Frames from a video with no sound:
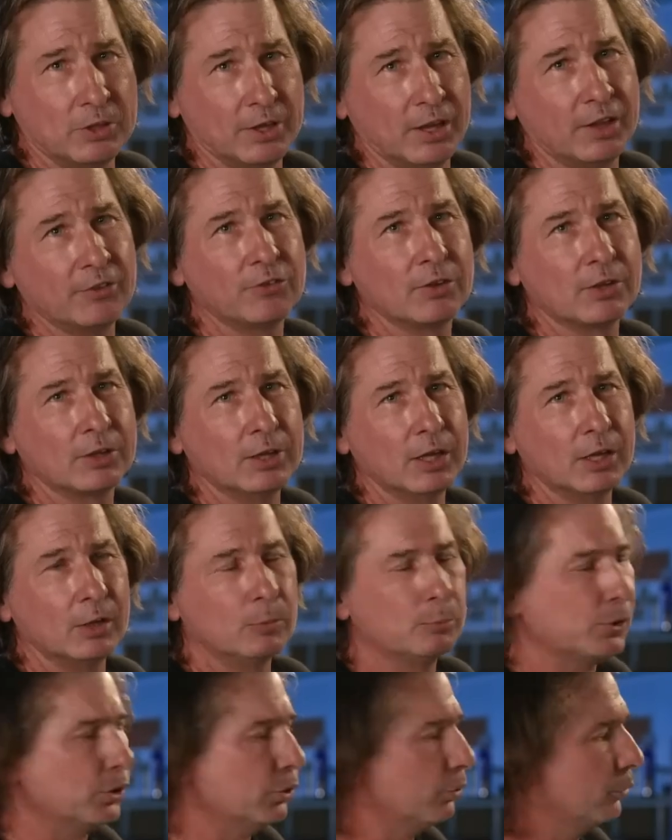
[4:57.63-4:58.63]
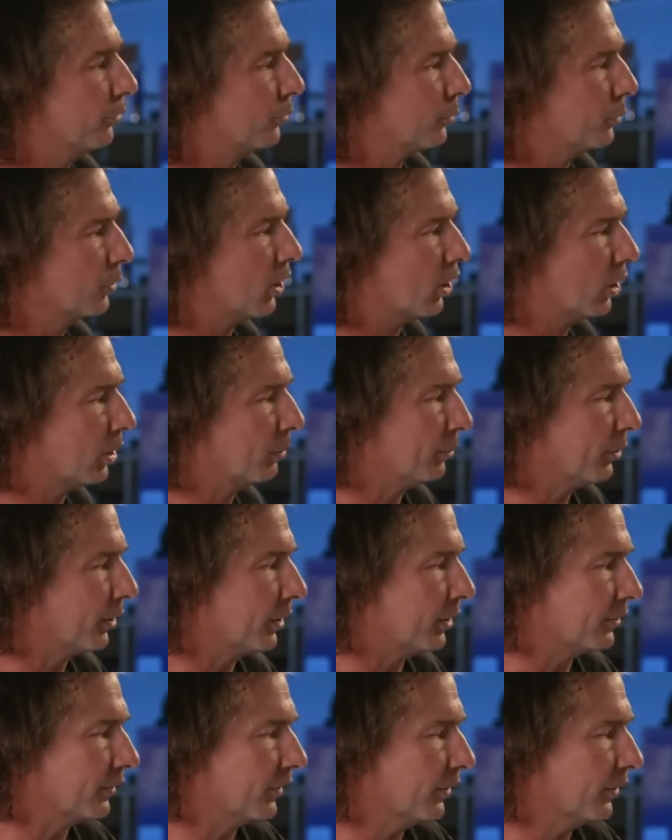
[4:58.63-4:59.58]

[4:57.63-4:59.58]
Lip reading: designated blow-through carburetor.